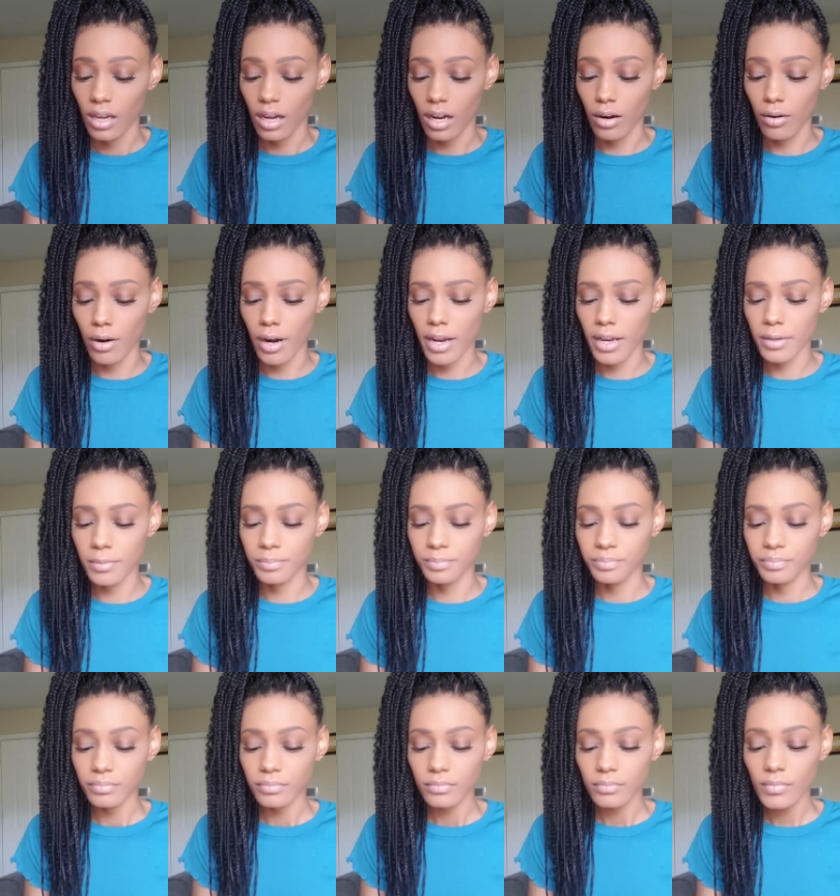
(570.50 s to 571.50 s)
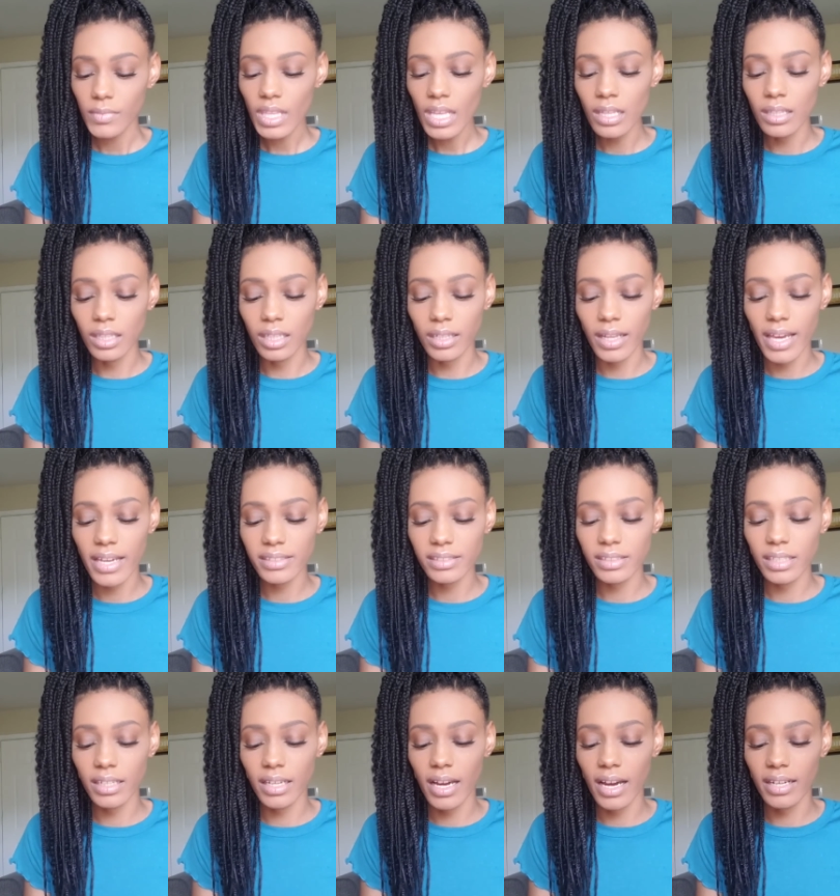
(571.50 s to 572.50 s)
All right? The last
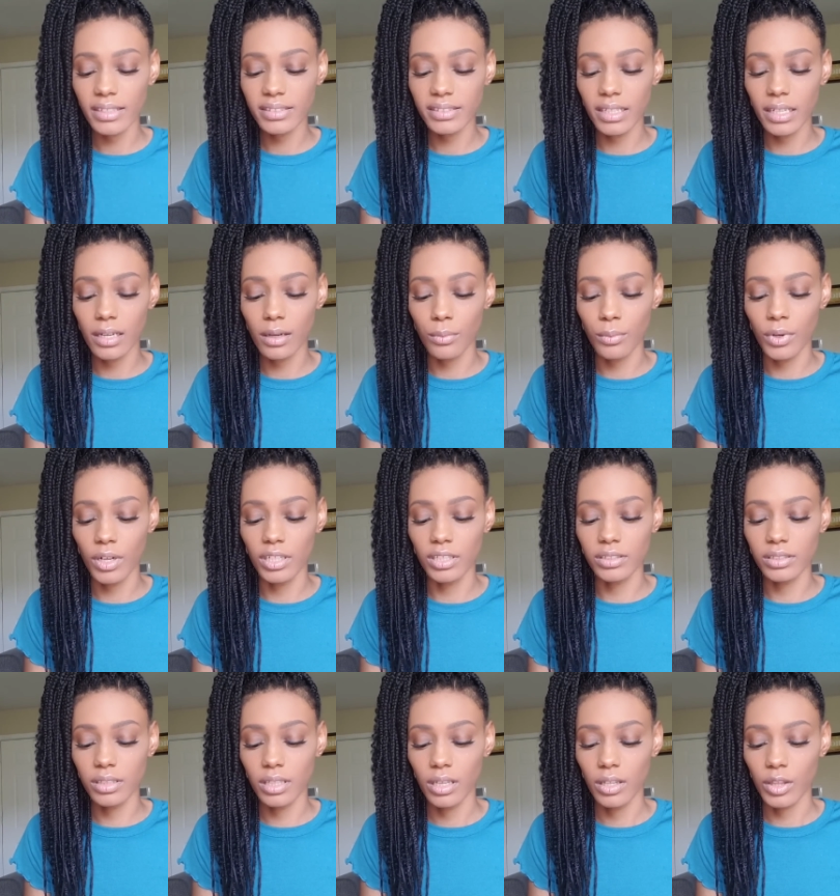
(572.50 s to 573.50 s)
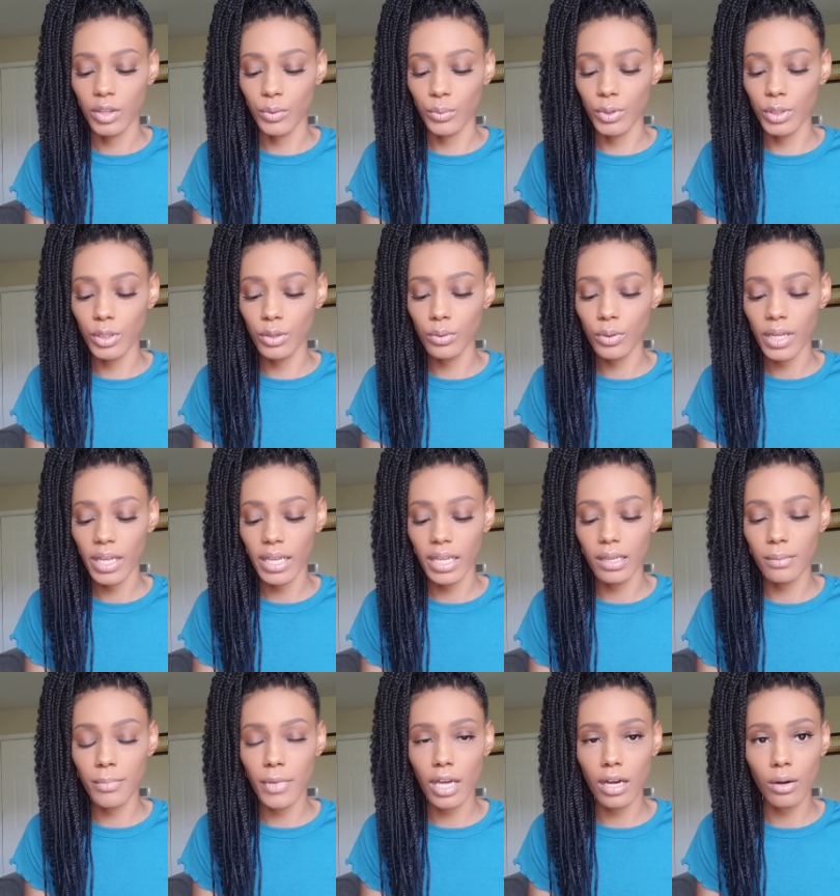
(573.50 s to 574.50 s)
thing God said was through
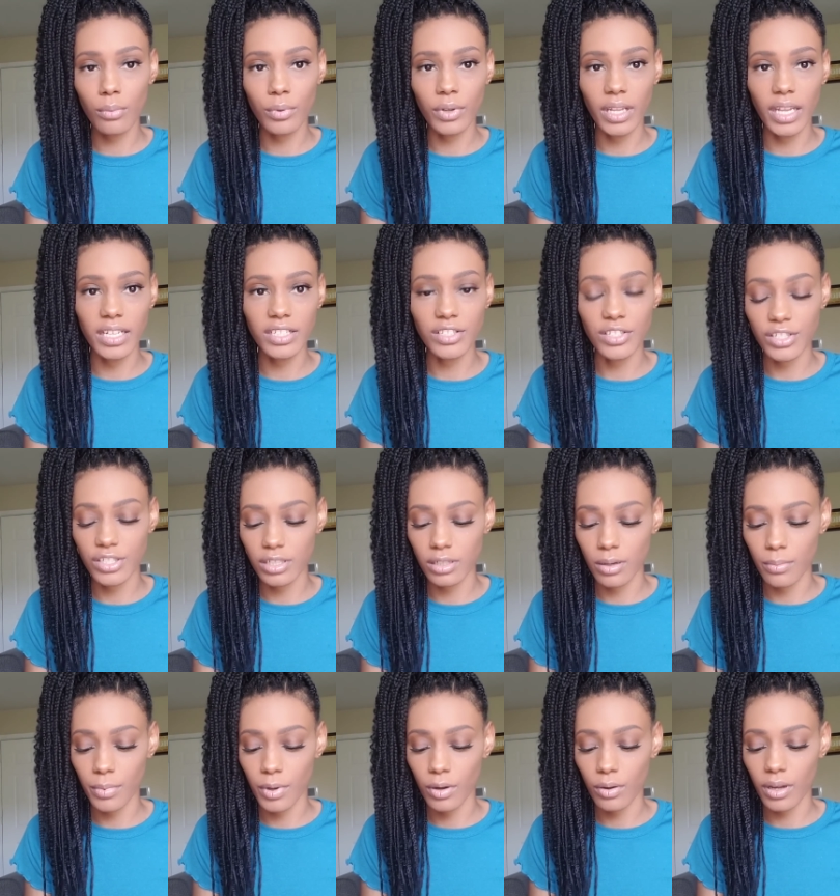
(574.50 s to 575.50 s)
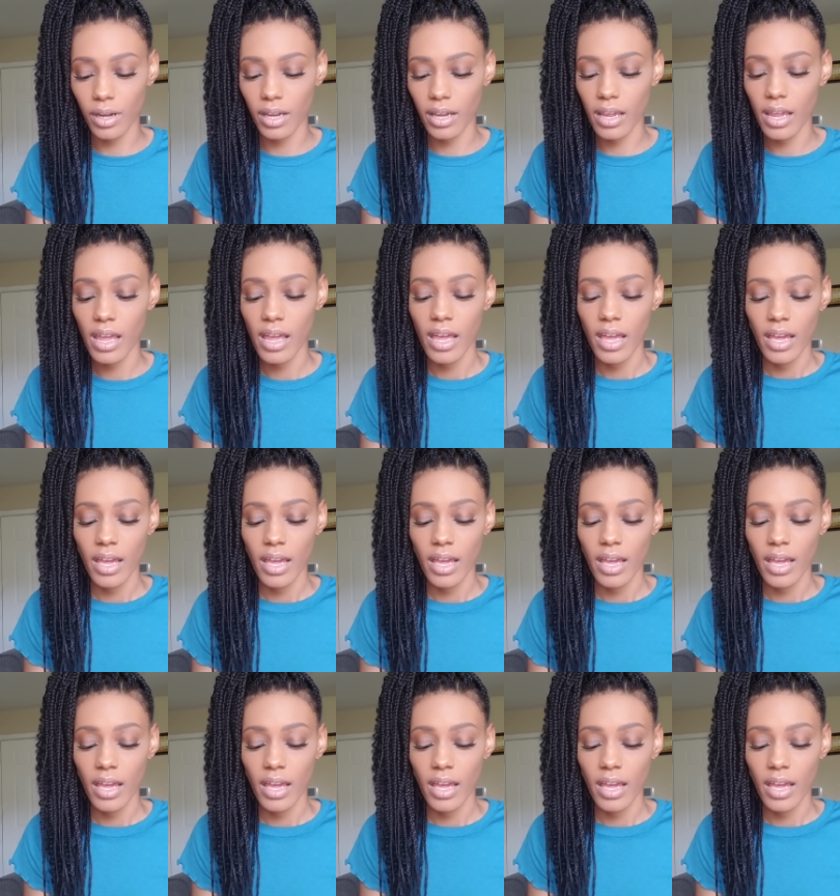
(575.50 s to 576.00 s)
email relationship, okay?